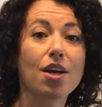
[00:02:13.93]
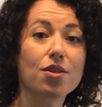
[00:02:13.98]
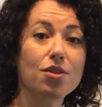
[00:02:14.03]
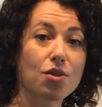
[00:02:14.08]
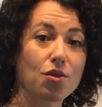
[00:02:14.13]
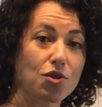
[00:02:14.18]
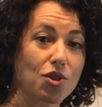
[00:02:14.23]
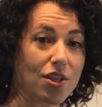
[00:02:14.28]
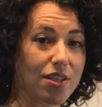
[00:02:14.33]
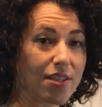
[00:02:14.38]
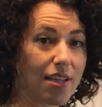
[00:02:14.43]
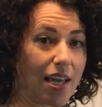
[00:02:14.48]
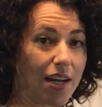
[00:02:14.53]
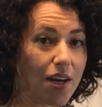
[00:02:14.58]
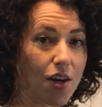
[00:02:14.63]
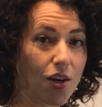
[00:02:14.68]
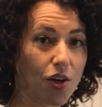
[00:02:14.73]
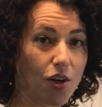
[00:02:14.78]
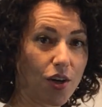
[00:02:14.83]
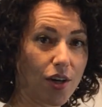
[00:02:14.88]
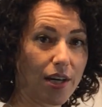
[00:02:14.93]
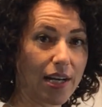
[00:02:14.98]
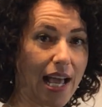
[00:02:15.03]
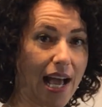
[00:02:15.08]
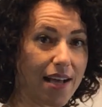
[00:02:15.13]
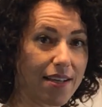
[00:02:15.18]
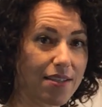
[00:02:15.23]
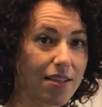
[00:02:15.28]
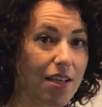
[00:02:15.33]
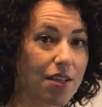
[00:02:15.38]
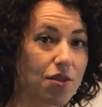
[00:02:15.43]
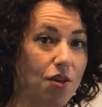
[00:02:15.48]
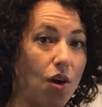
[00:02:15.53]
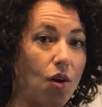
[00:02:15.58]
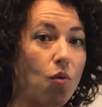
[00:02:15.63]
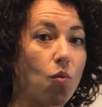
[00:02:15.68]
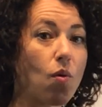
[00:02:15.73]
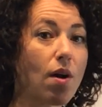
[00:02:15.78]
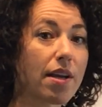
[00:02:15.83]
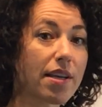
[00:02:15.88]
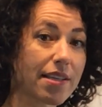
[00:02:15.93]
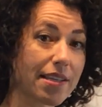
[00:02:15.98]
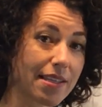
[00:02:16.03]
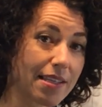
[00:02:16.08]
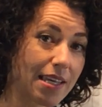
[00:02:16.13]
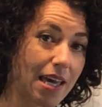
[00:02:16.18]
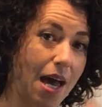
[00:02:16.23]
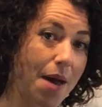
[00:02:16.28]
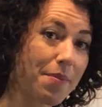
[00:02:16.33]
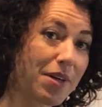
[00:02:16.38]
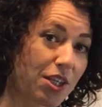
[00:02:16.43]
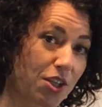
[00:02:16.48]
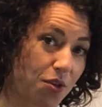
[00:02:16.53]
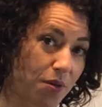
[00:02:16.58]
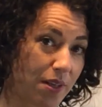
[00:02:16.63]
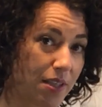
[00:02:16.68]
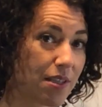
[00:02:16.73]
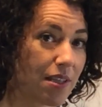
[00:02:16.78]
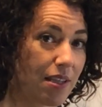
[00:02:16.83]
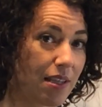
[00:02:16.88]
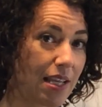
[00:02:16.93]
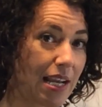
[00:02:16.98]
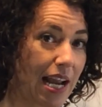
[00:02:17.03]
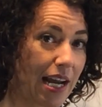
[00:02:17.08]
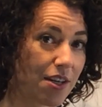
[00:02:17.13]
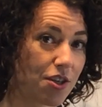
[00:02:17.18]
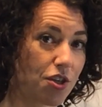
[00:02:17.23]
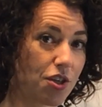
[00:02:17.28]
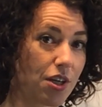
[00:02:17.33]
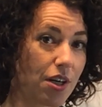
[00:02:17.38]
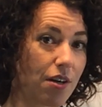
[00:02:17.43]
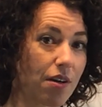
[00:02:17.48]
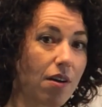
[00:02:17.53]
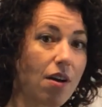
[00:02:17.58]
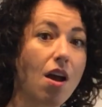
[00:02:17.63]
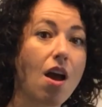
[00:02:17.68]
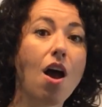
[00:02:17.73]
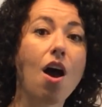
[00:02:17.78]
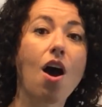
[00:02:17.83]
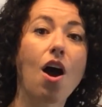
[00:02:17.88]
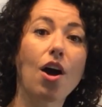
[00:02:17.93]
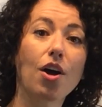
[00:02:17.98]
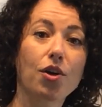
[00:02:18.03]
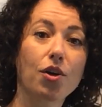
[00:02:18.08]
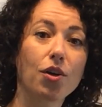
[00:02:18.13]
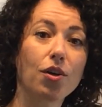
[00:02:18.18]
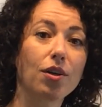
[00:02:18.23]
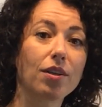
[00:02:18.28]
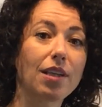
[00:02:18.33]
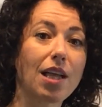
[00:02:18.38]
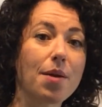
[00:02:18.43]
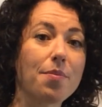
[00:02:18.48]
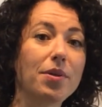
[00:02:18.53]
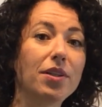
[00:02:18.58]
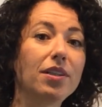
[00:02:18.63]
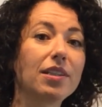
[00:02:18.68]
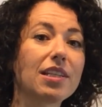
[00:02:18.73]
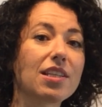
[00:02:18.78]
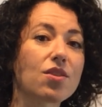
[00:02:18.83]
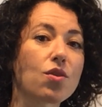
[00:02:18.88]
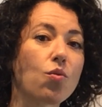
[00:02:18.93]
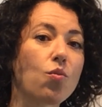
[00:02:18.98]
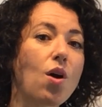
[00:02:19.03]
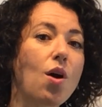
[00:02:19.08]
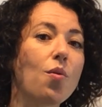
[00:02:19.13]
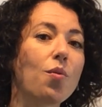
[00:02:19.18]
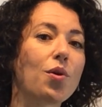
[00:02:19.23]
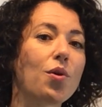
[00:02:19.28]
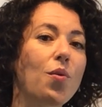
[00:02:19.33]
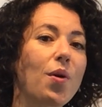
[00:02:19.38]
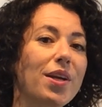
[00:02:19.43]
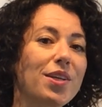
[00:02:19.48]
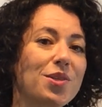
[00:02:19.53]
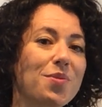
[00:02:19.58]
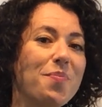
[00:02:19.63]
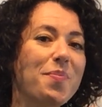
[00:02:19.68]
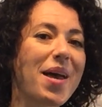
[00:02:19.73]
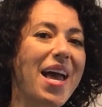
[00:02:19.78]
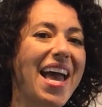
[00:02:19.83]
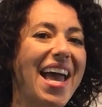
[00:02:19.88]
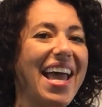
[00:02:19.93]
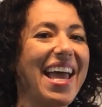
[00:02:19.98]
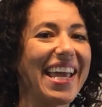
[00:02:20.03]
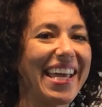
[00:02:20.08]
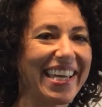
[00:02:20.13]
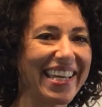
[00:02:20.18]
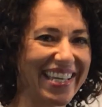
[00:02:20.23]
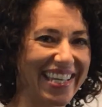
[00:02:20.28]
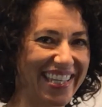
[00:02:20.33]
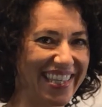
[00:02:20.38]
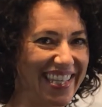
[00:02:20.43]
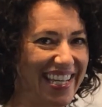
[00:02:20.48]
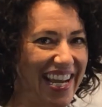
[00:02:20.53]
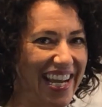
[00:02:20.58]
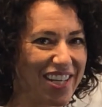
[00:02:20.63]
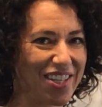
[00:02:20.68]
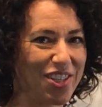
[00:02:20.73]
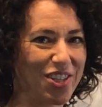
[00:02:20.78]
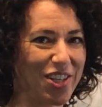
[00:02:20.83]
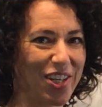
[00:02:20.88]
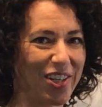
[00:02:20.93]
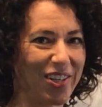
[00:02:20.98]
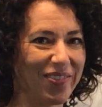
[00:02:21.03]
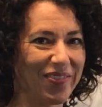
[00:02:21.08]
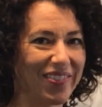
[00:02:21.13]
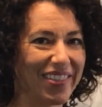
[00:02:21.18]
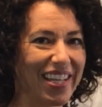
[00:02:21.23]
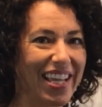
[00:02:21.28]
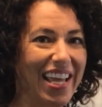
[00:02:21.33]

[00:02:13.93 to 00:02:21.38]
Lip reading: So just like our current assets are what is coming to us in the next year, our current liabilities are what we're going to pay in the next year.